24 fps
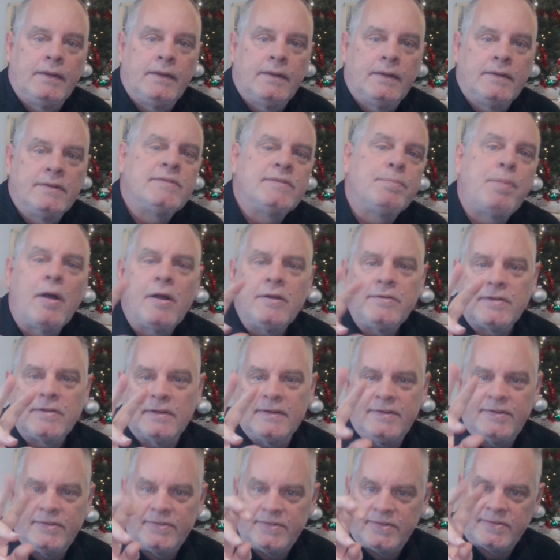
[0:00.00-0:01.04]
Supposedly
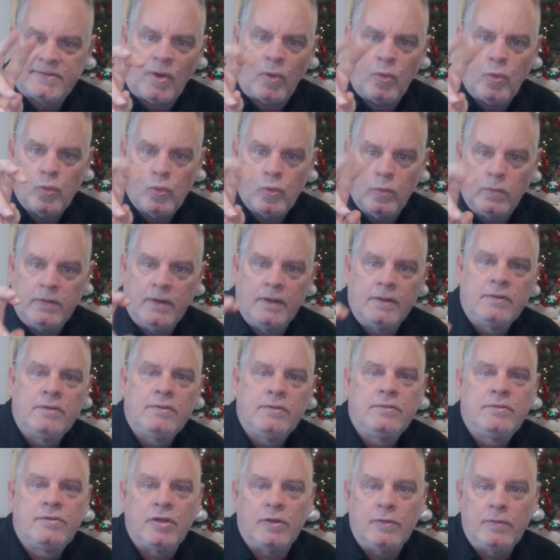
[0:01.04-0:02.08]
sold
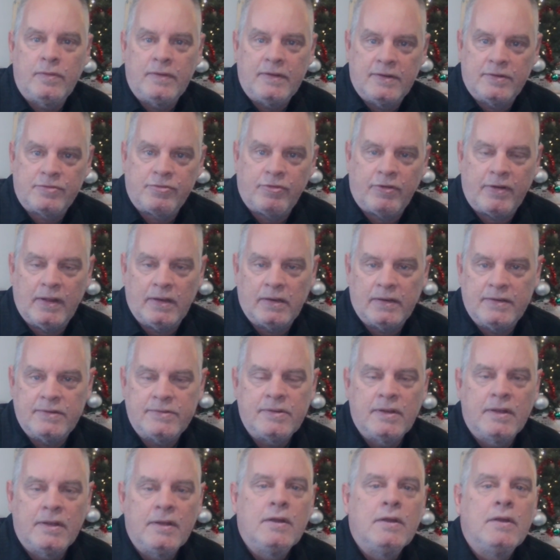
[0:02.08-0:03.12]
to the Israelis.
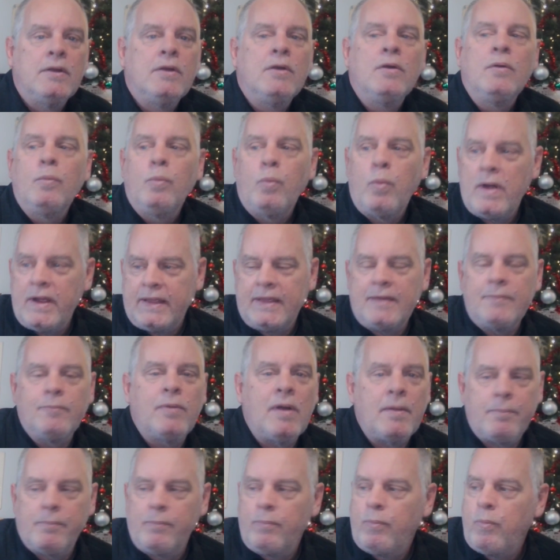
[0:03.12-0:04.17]

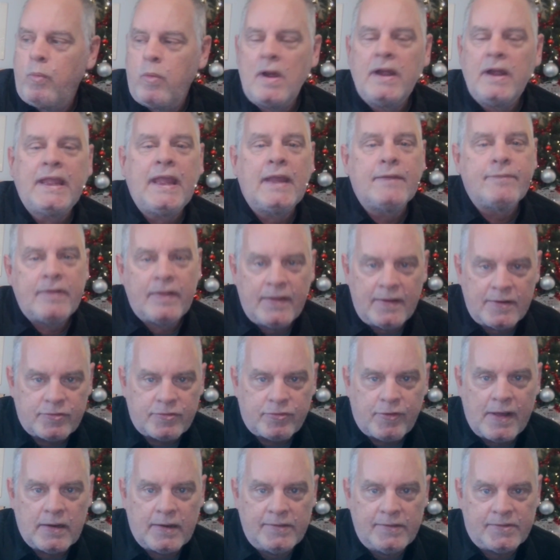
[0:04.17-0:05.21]
We're giving the
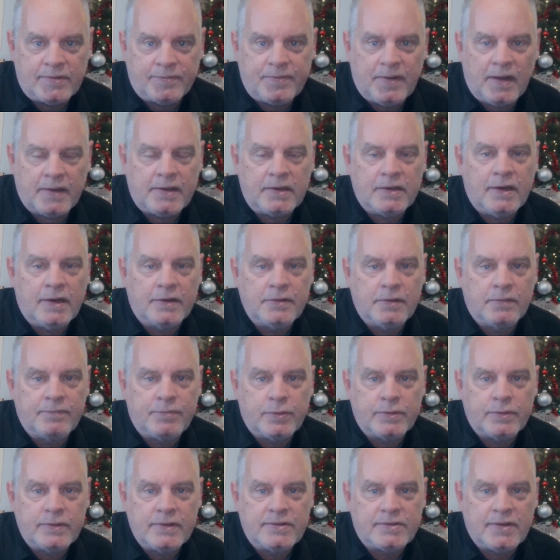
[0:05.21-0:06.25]
Israelis the fucking
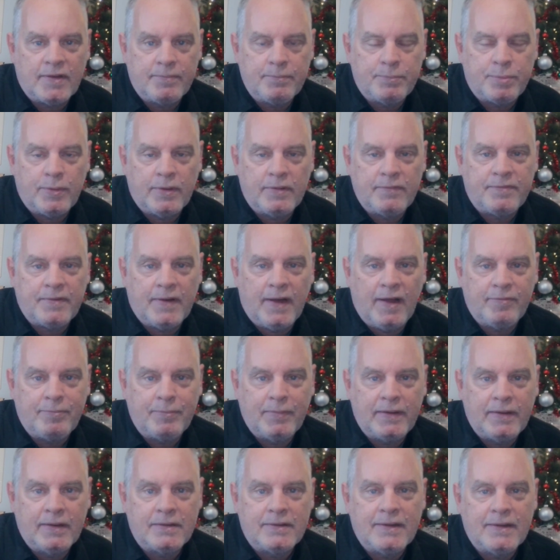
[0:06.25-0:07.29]
$147.5
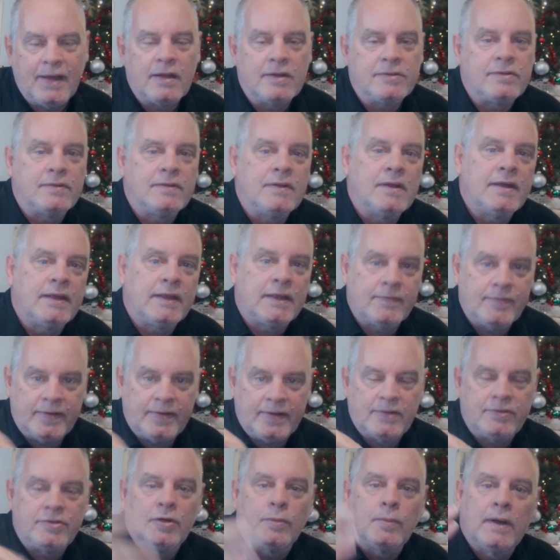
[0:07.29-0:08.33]
million and they're giving
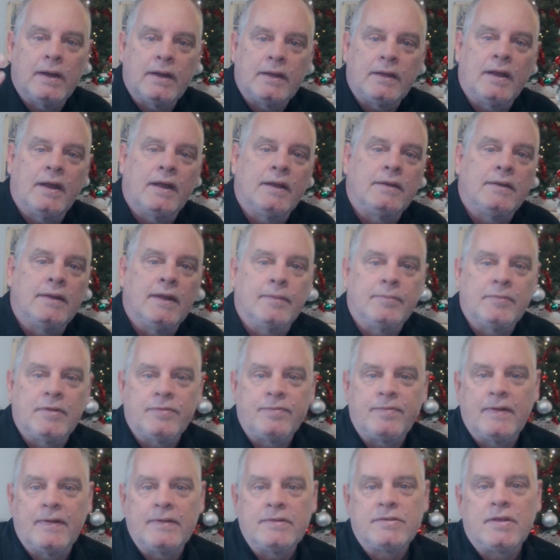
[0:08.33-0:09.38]
it to our goddamn
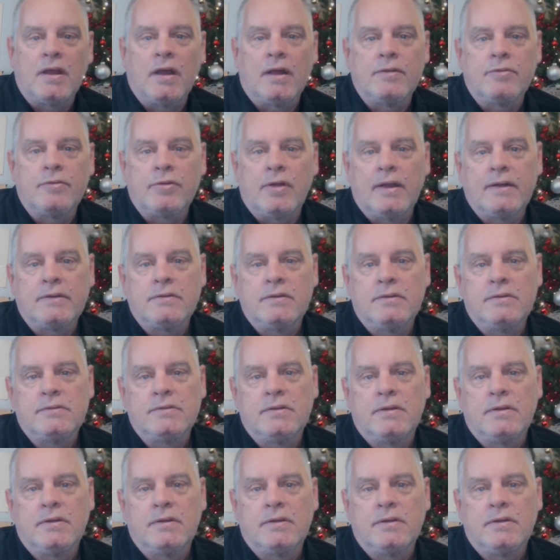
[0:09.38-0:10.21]
defense contractors.